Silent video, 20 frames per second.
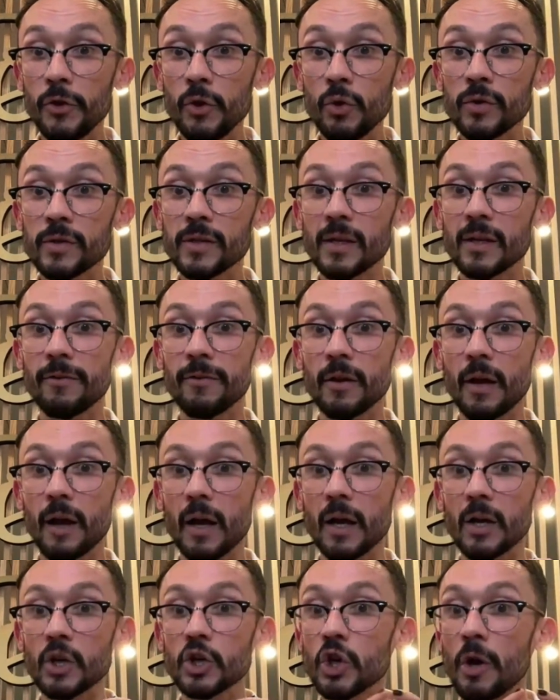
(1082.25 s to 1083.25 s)
use
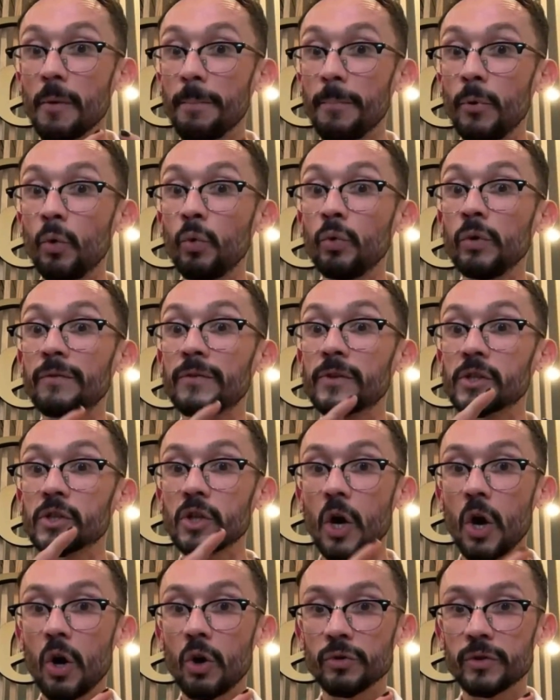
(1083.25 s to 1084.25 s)
a shampoo with
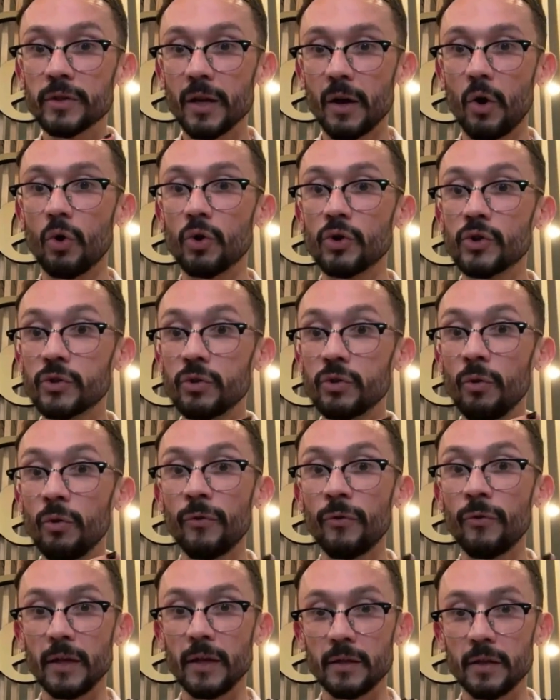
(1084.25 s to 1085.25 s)
salt or
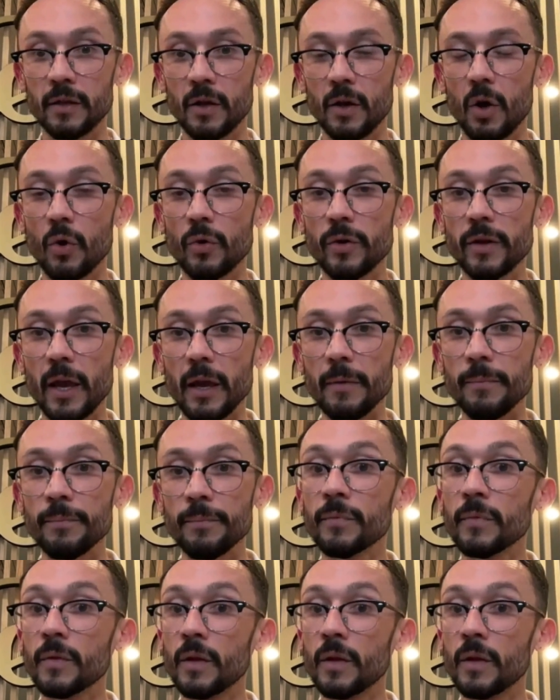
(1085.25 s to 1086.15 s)
sulfate, okay?